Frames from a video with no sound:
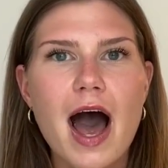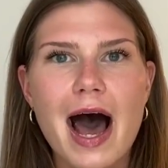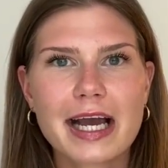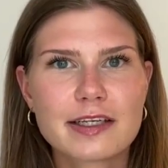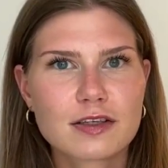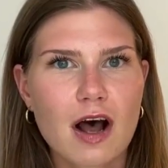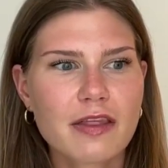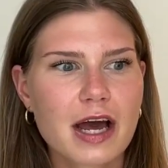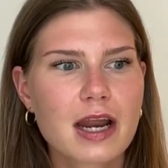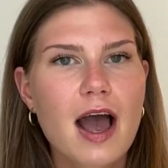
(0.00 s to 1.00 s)
I saw
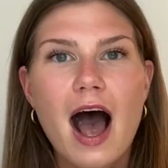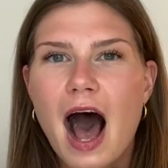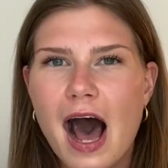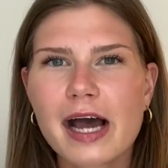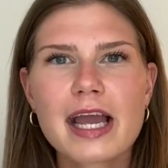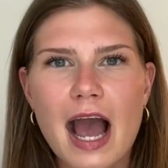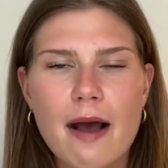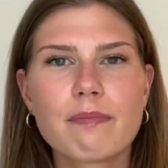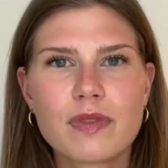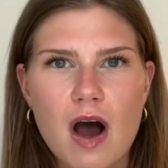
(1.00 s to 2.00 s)
that I
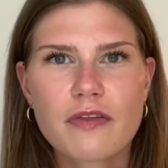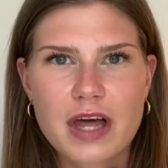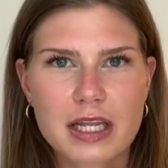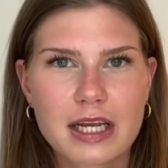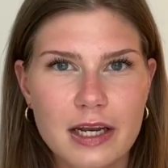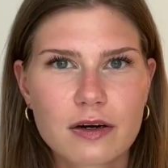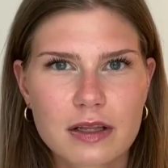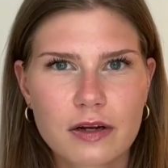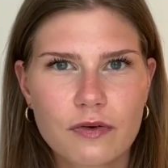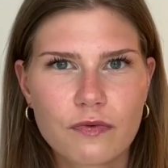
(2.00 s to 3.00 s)
am not that inner
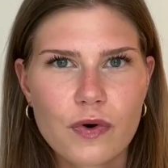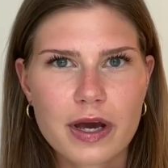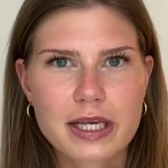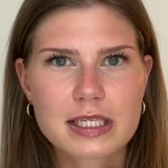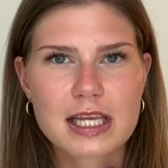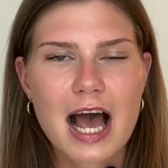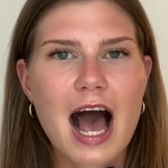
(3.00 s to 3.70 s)
little voice.